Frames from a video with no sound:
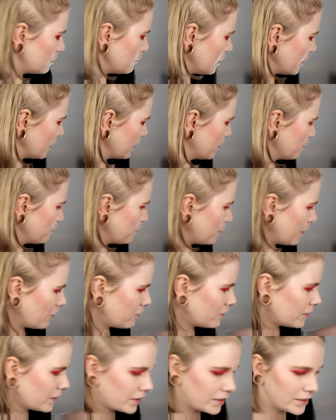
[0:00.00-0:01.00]
but
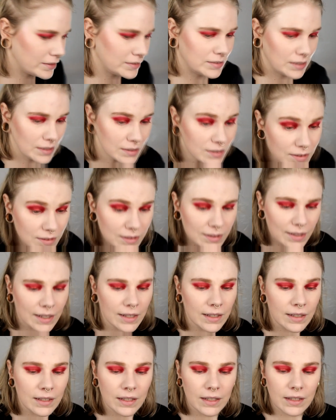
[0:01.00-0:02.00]
apparently just
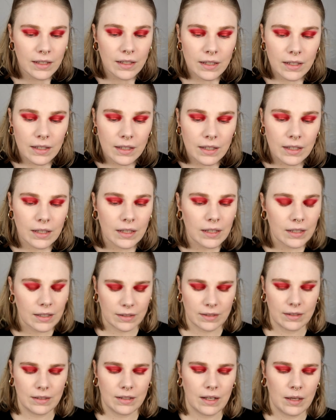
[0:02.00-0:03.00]
today it
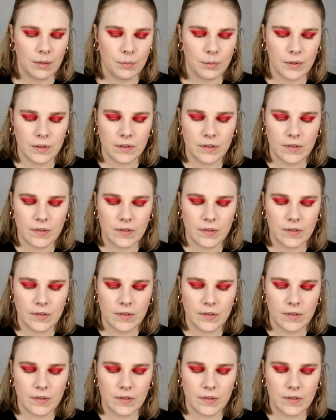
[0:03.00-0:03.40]
did happen.